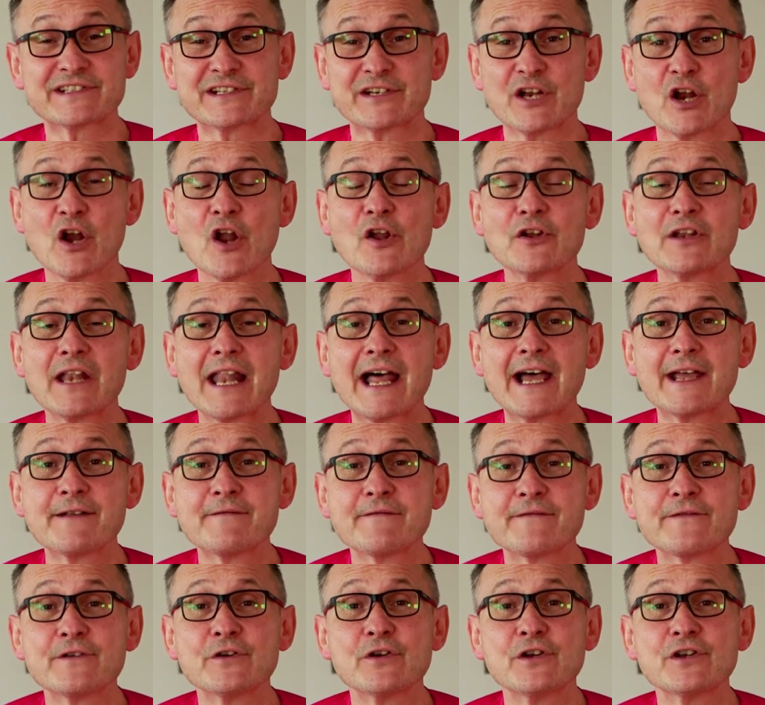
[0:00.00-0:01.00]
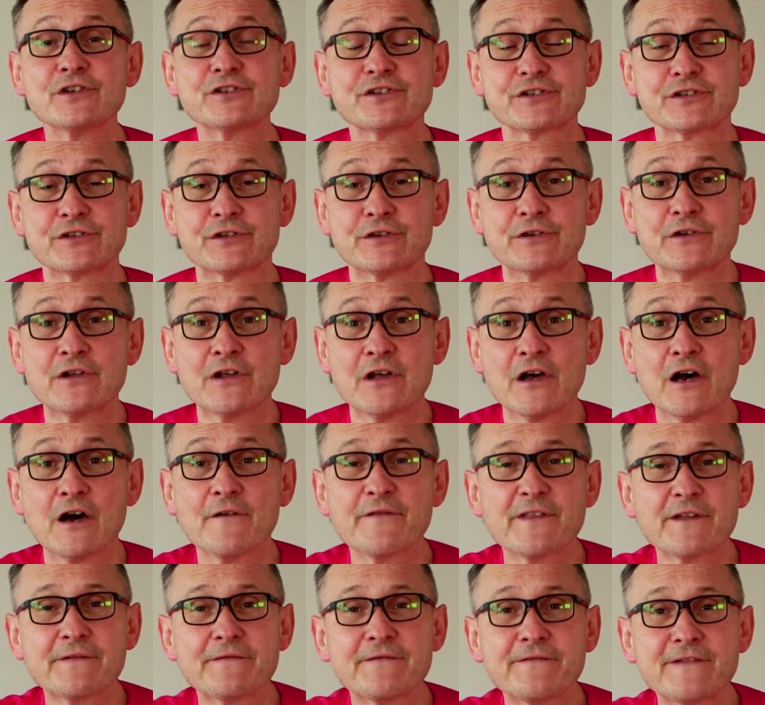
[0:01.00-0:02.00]
are an online version
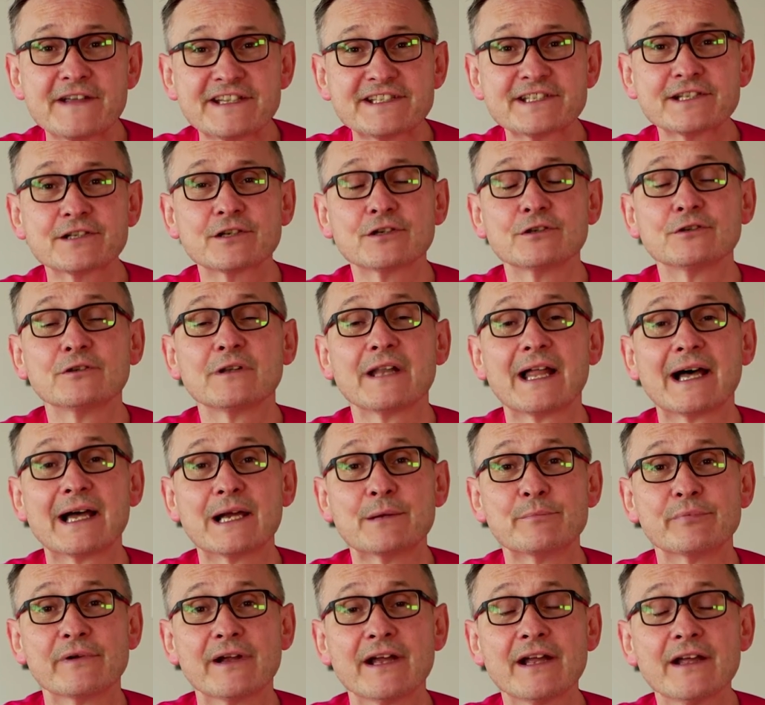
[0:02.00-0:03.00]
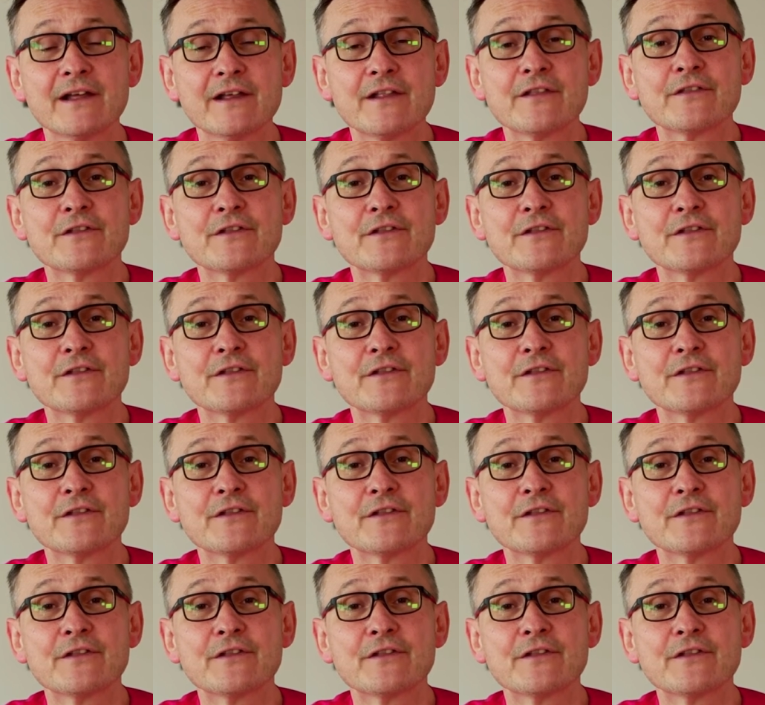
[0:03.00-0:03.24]
of the physical library